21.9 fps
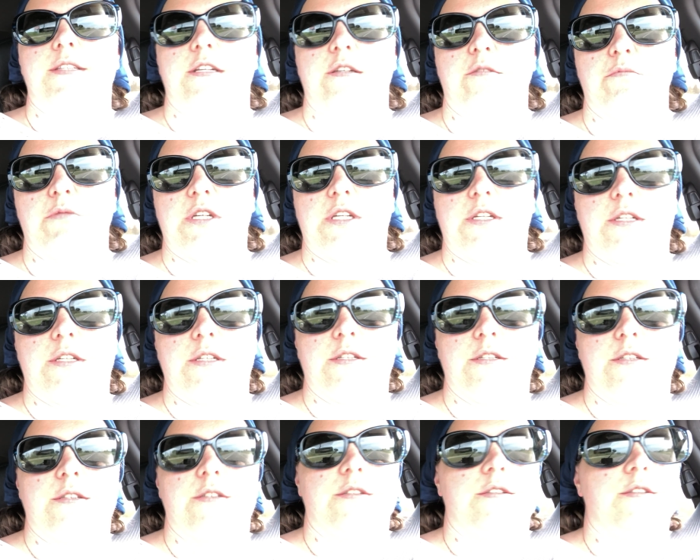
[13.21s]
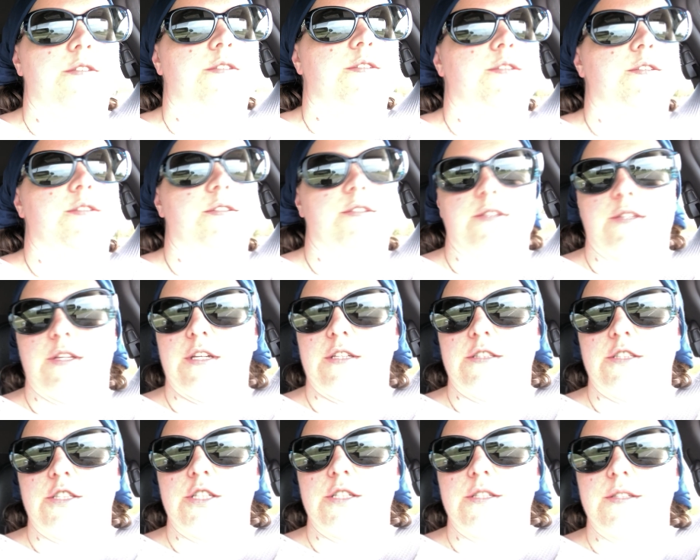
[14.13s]
thing because
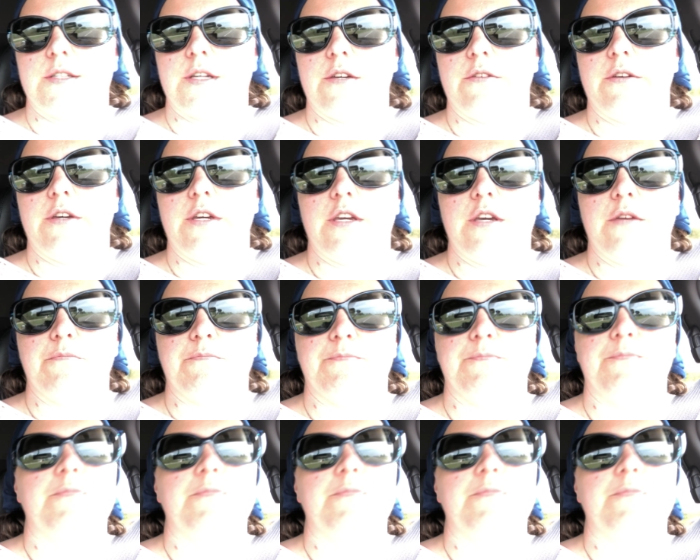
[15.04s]
that's just how I